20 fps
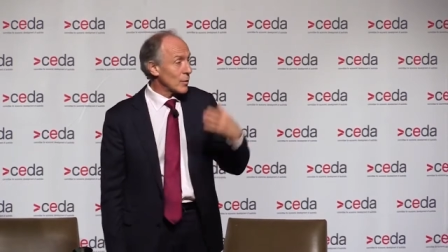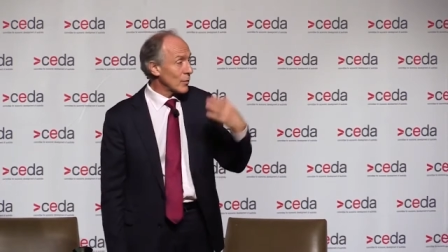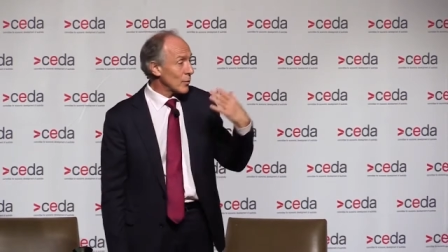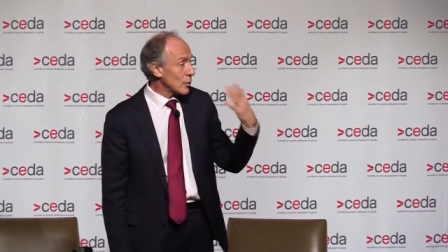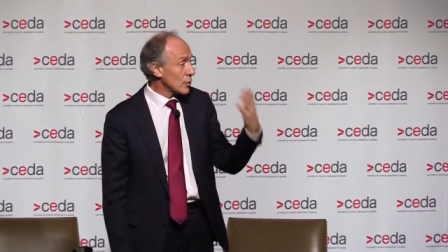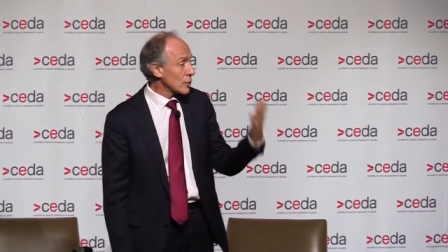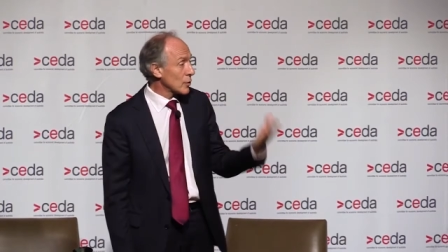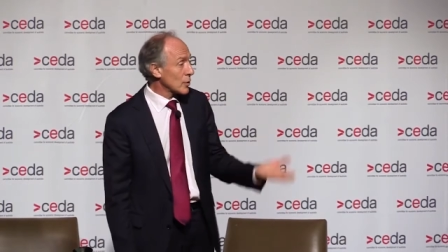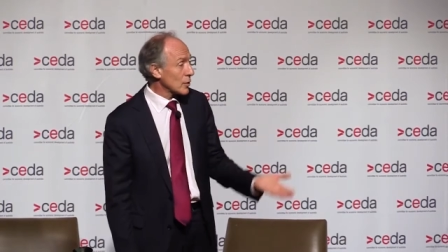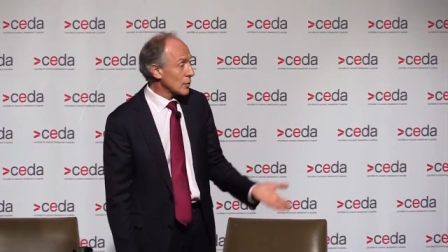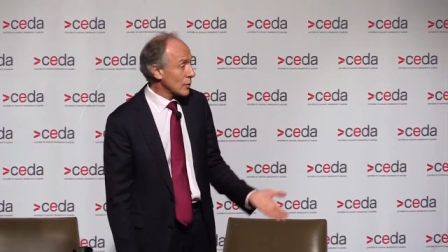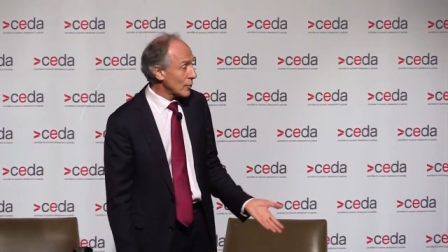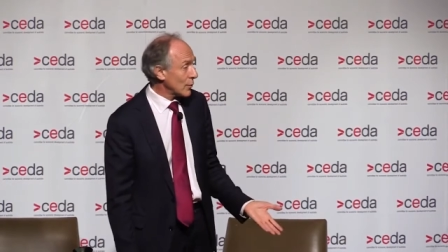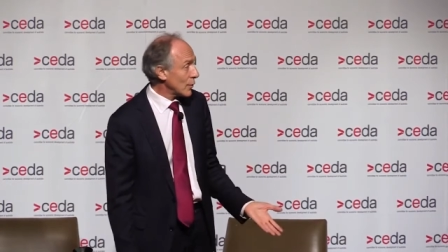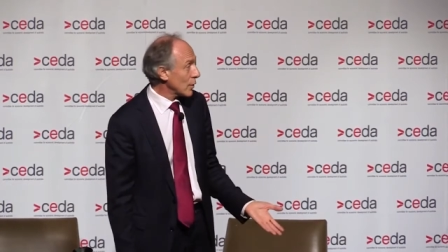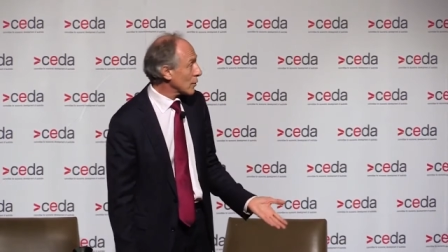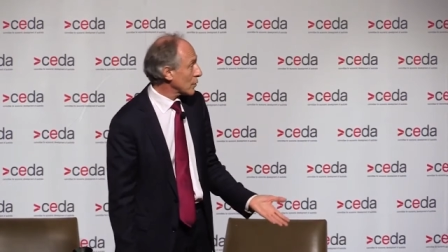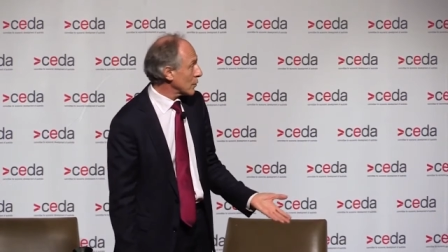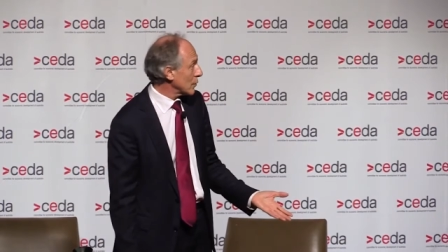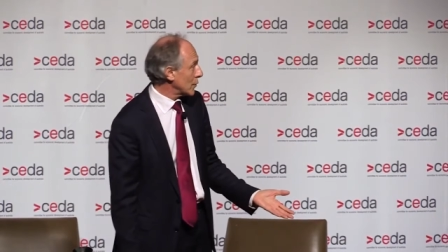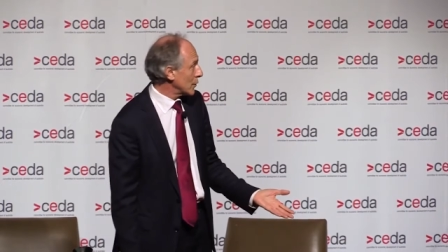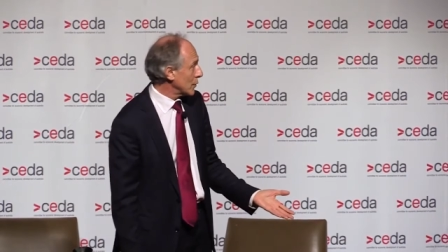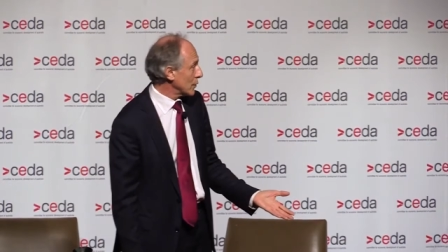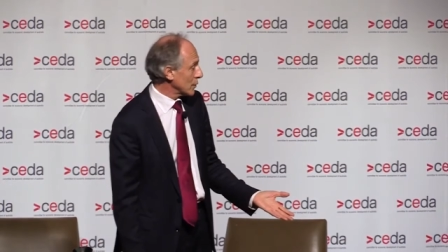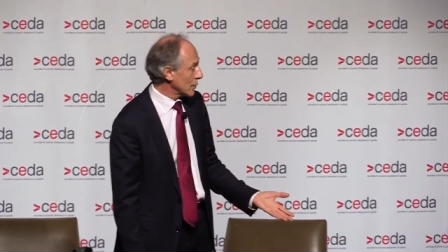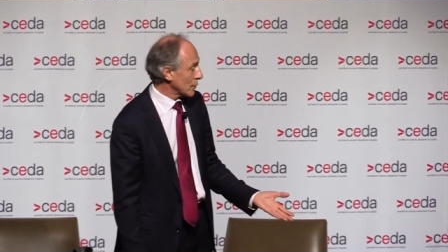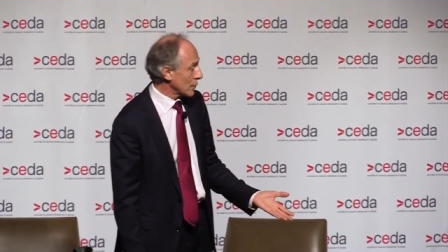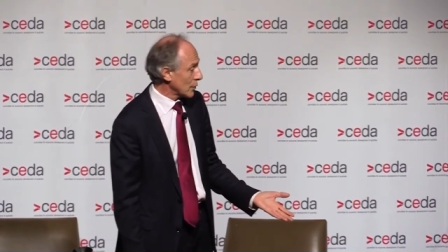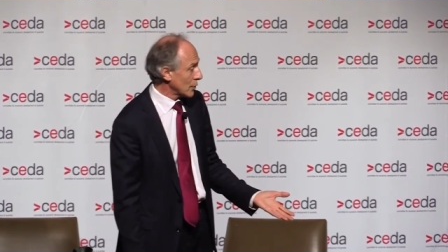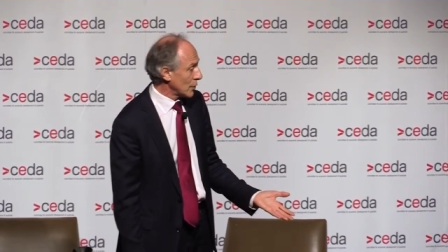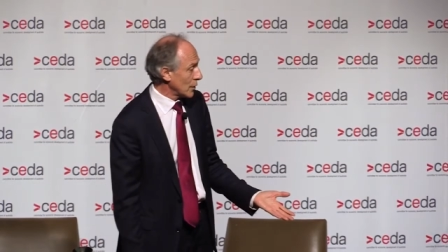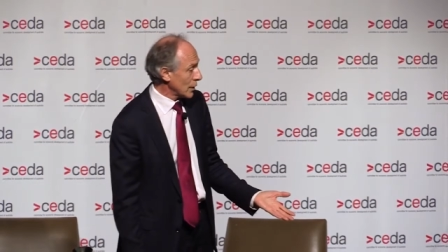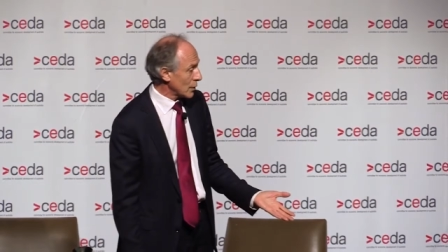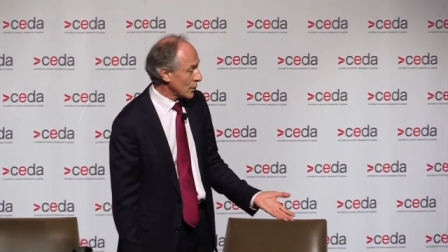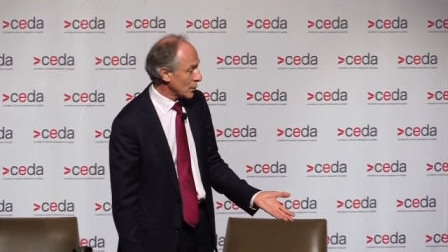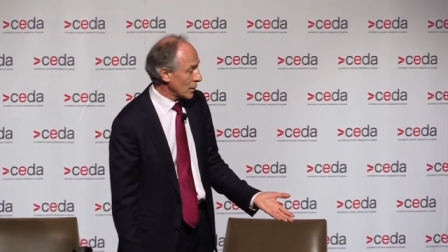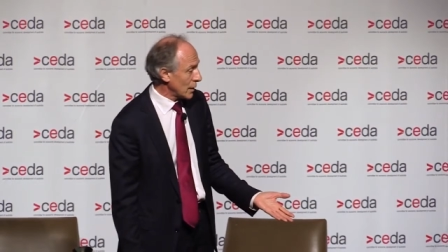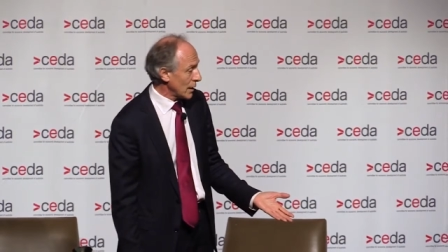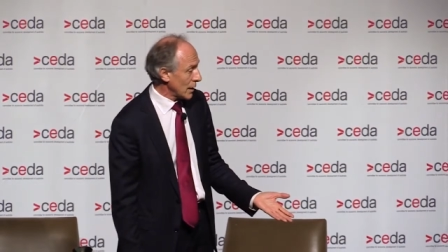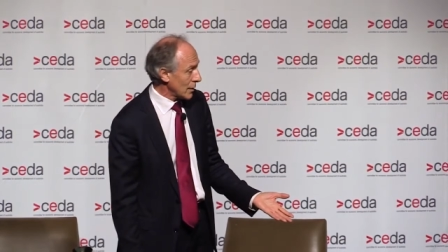we've also got the fossil fuels,
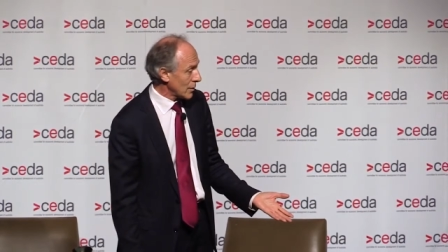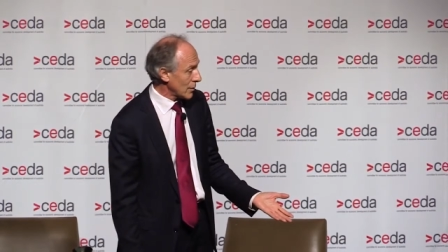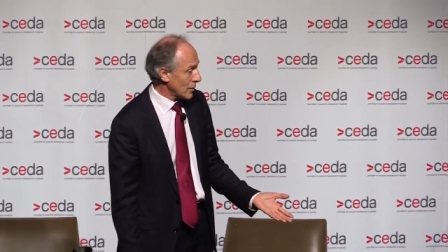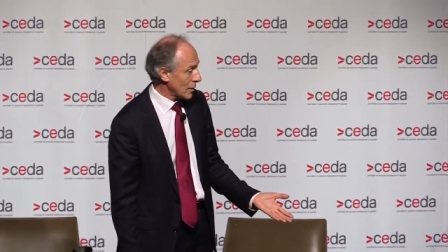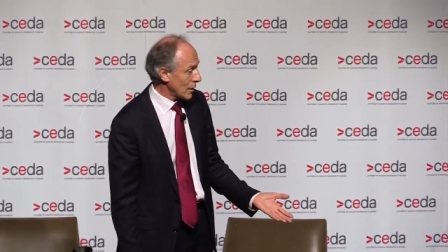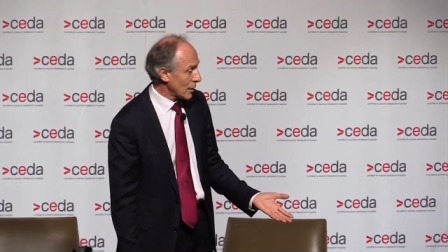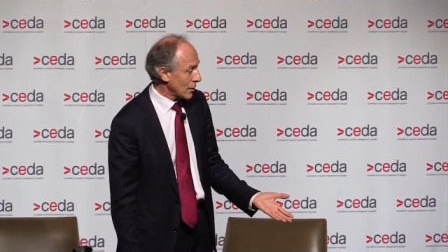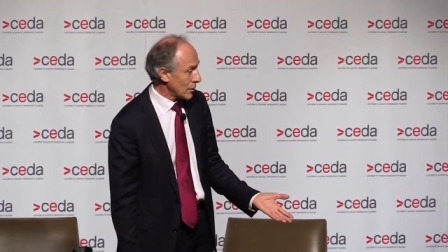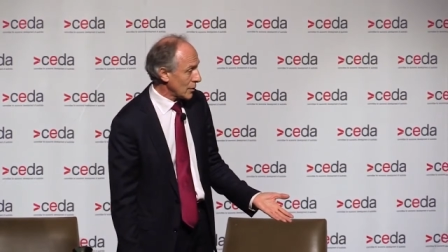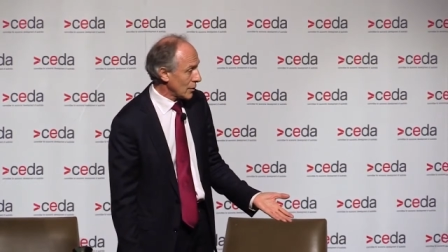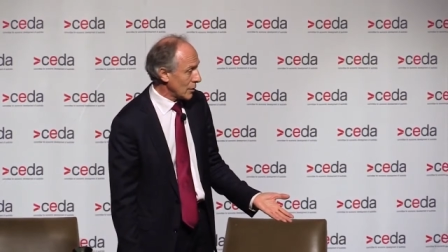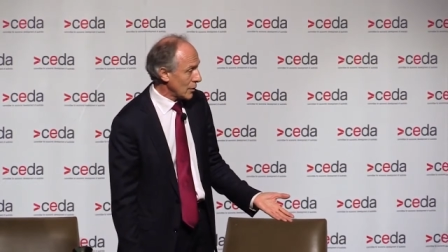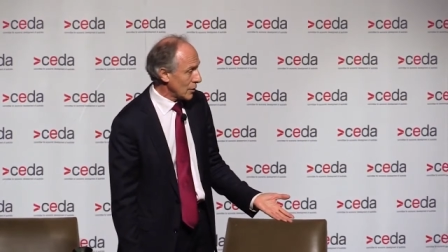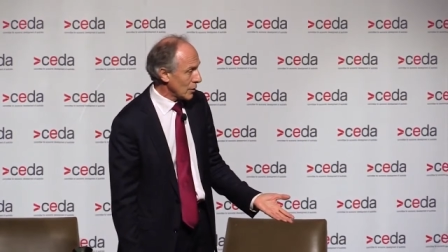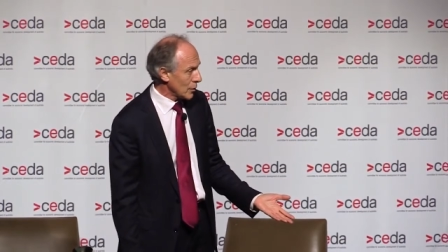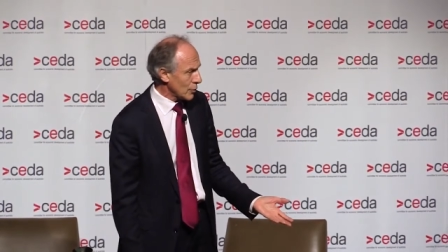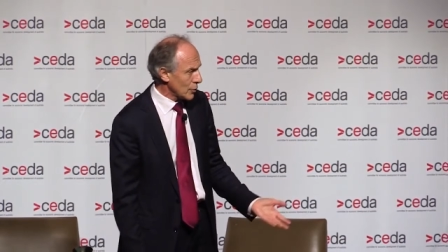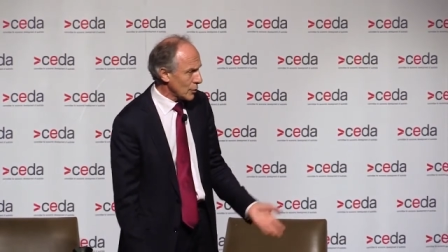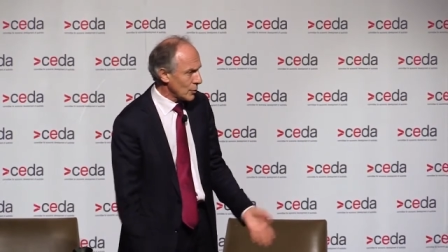natural gas and coal.